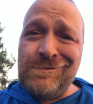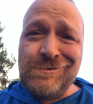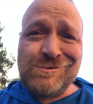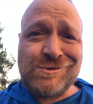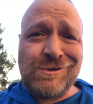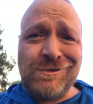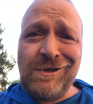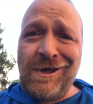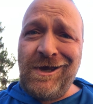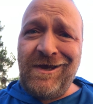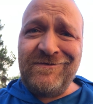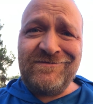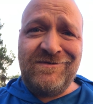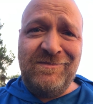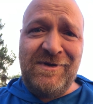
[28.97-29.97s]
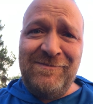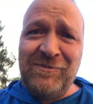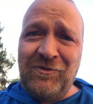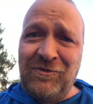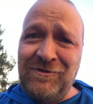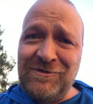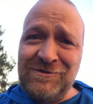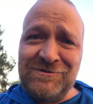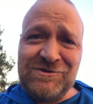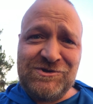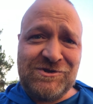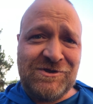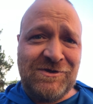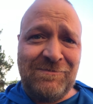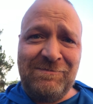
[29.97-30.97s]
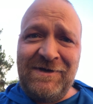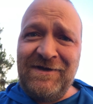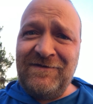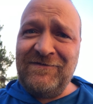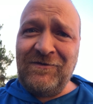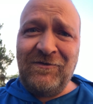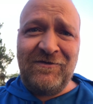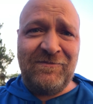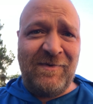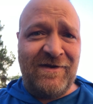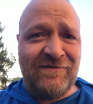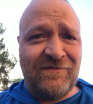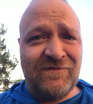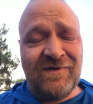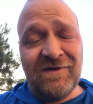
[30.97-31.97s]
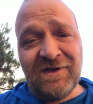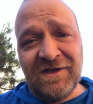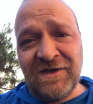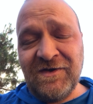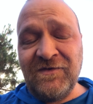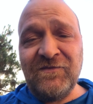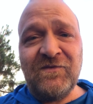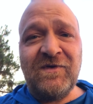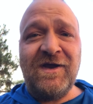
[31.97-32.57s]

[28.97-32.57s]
Shouldn't cost to be born, shouldn't be so expensive to live,